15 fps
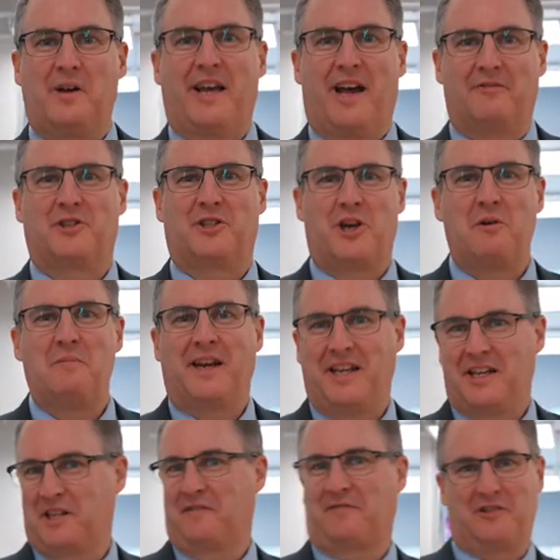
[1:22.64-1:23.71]
we have so
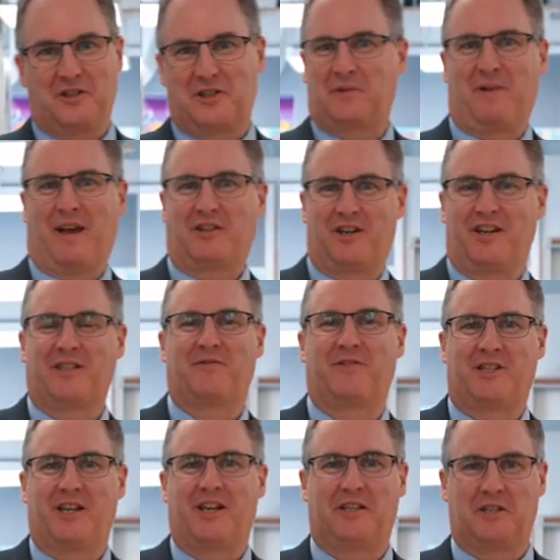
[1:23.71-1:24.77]
many different specialist
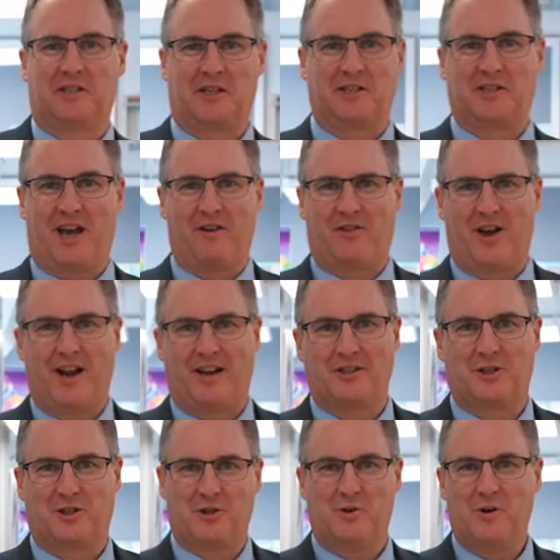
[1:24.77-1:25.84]
facilities at South
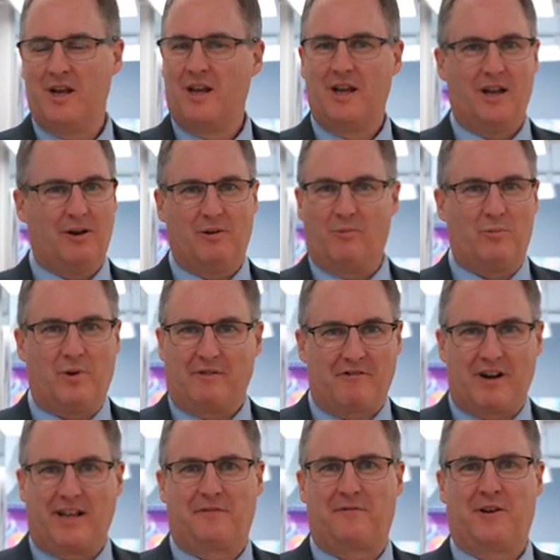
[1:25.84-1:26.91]
Island School. We
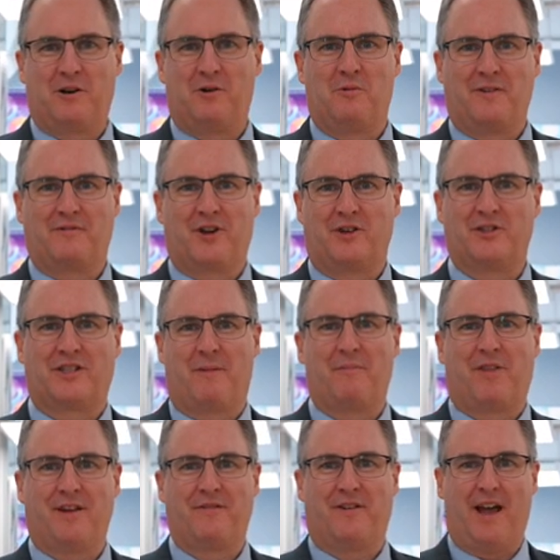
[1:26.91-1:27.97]
really feel we've got
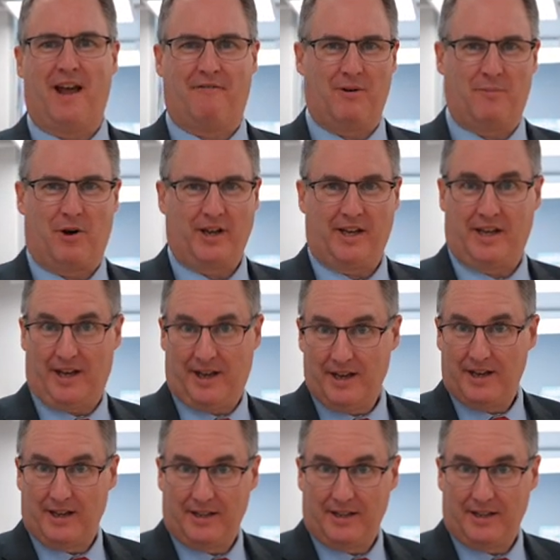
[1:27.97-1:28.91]
something for everybody here.